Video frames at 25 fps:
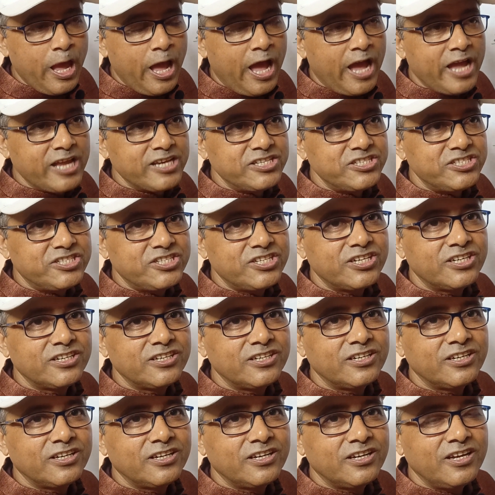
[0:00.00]
And
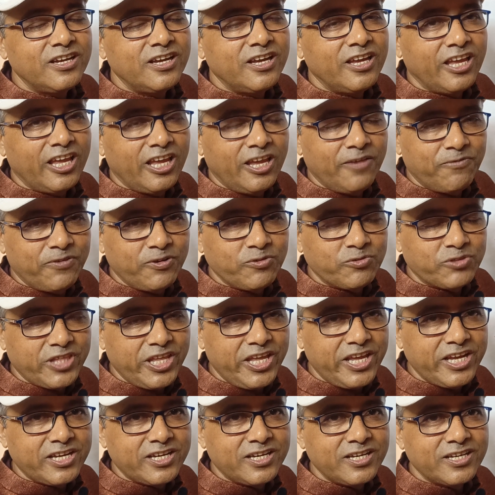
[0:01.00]
if you
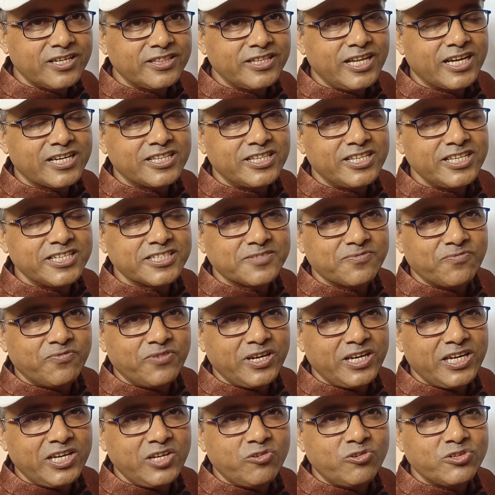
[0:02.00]
think that these
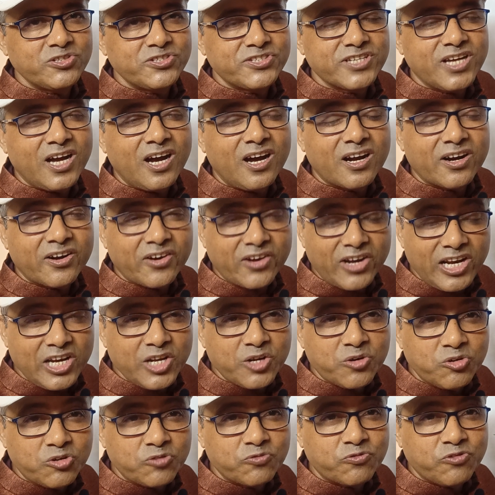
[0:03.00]
videos are
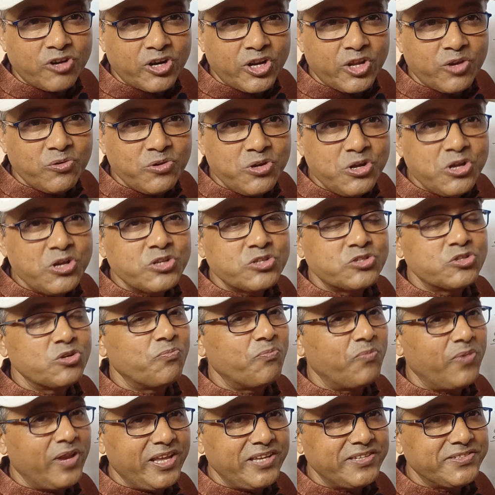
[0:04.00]
really good for you,
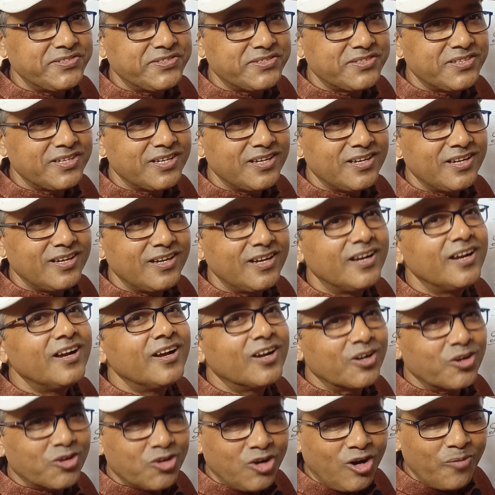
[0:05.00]
so please
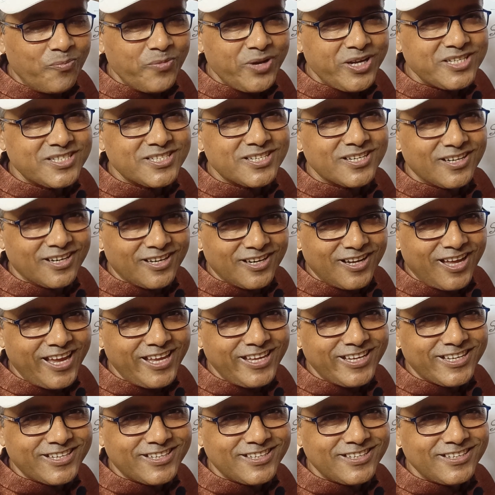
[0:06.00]
comment,
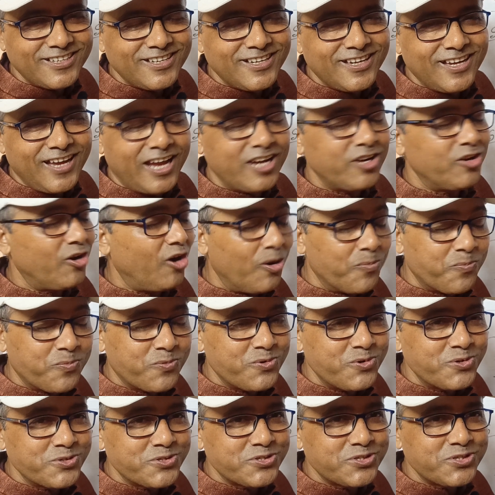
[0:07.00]
like, and
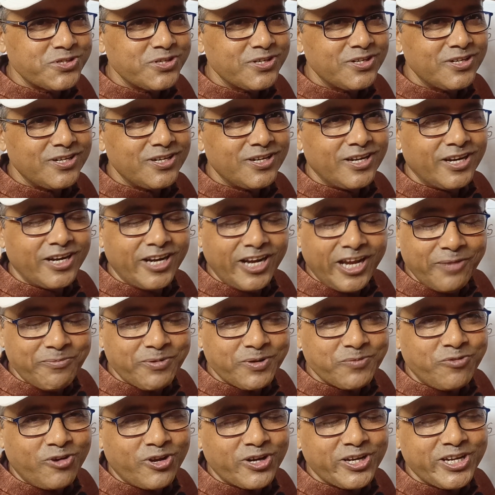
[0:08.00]
of course,
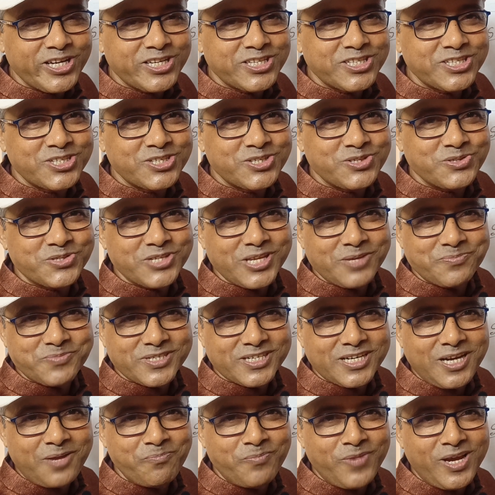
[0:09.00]
never forget to
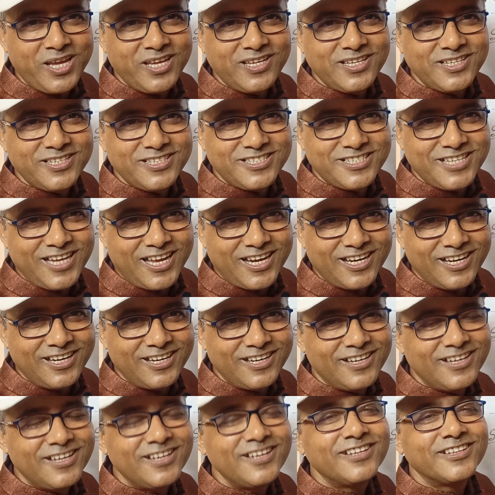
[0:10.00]
subscribe my
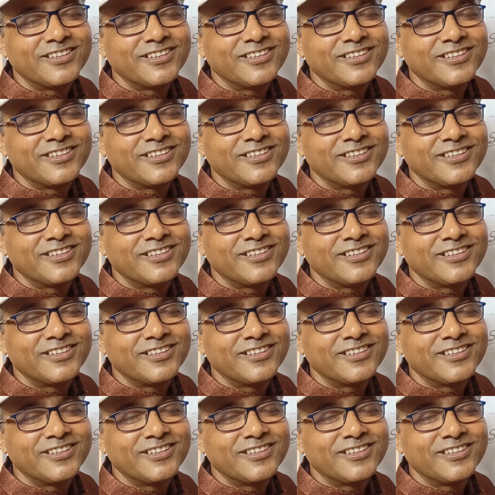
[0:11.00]
channel.